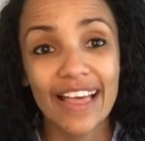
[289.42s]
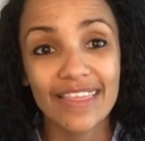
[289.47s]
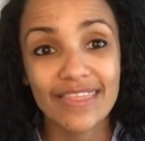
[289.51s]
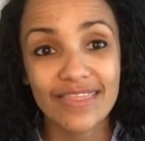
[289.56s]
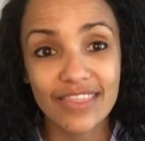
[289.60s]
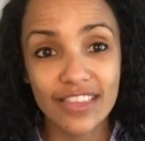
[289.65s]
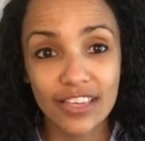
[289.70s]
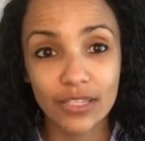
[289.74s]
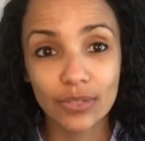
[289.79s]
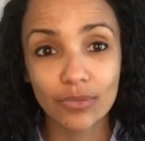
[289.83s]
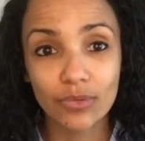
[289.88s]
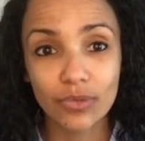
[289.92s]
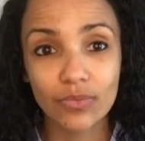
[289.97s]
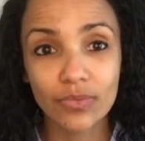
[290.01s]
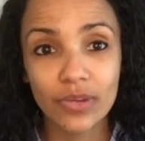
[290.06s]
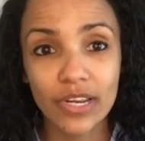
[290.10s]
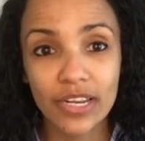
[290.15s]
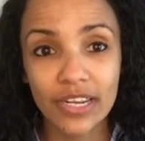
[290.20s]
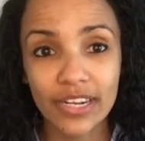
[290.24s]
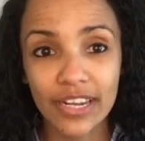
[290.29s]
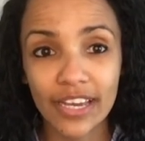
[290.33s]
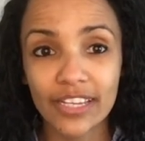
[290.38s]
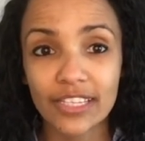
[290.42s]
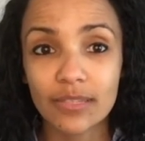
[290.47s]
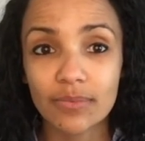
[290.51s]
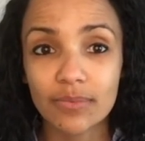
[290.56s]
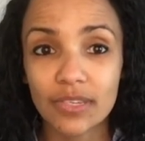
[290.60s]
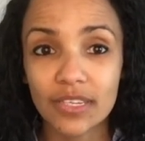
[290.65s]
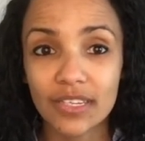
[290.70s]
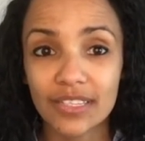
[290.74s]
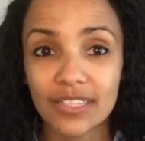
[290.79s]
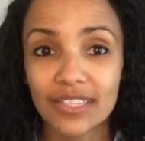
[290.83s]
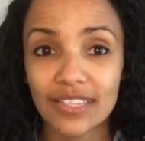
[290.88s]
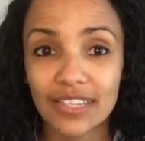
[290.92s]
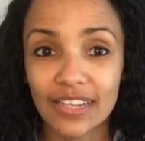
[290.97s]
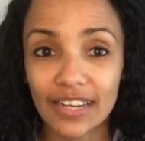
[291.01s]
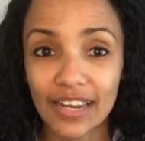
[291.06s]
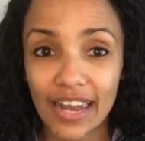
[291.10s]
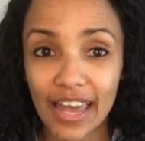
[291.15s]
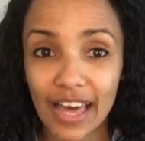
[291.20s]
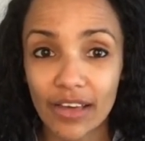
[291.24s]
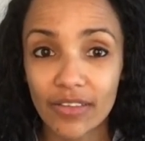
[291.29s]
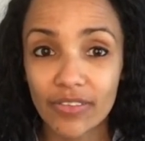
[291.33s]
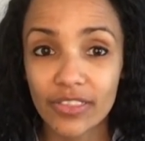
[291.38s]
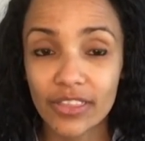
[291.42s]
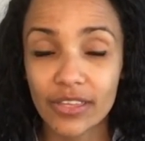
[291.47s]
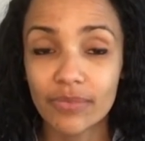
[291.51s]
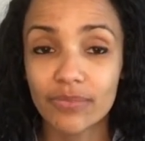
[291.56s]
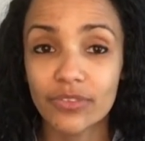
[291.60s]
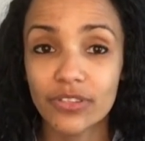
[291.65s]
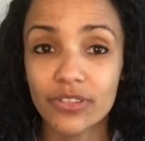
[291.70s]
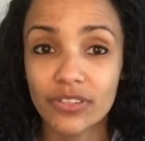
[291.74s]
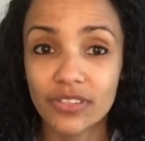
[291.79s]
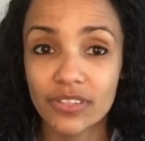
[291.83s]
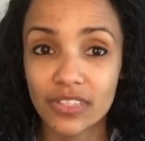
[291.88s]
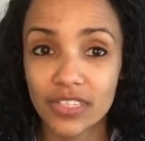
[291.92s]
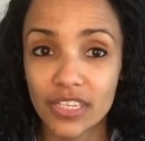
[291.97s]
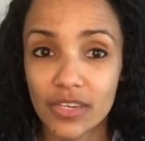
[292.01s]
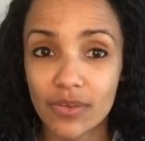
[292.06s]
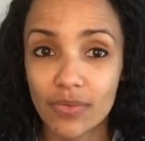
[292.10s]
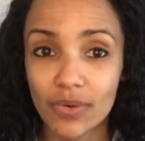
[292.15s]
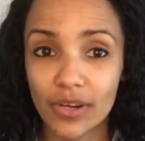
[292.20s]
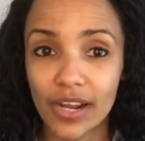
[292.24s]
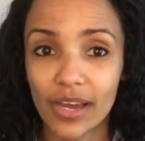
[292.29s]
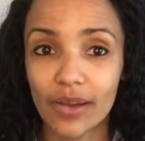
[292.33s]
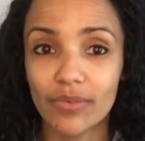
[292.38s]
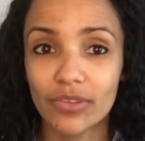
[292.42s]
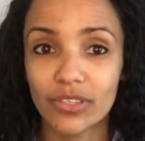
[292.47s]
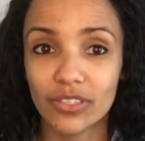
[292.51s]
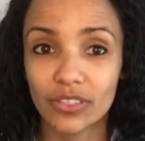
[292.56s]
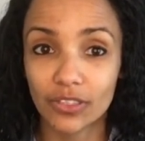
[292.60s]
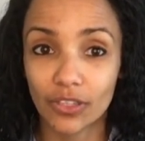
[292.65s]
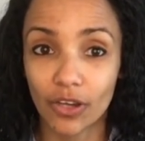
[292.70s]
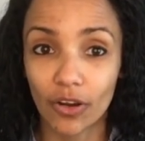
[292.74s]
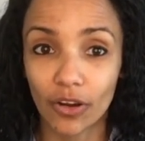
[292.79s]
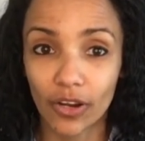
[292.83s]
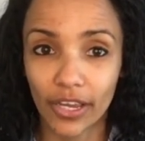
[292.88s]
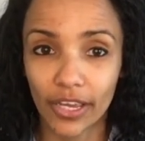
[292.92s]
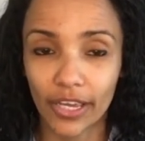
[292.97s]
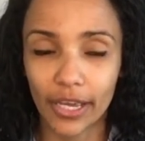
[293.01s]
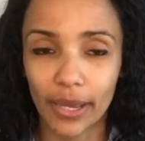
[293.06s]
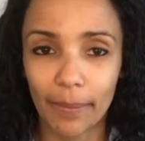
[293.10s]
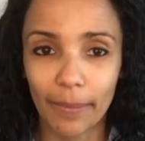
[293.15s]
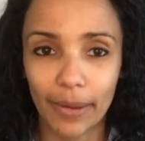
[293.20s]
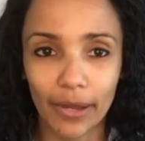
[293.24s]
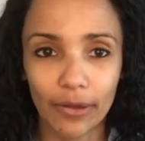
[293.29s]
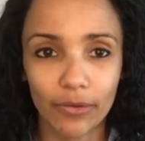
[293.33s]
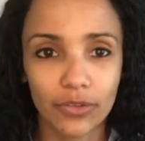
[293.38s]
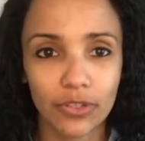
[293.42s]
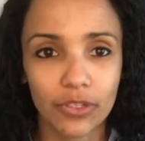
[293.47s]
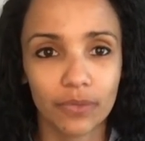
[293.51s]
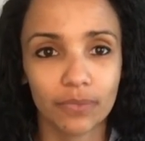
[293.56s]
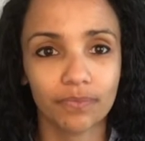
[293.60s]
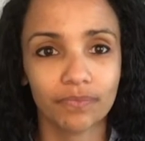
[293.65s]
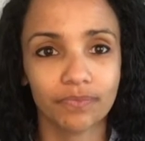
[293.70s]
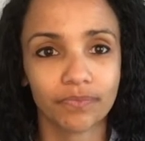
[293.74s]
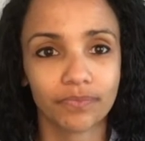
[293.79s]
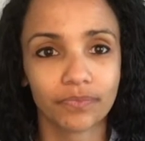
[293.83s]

This was really nice because it allowed them to see what I was talking about.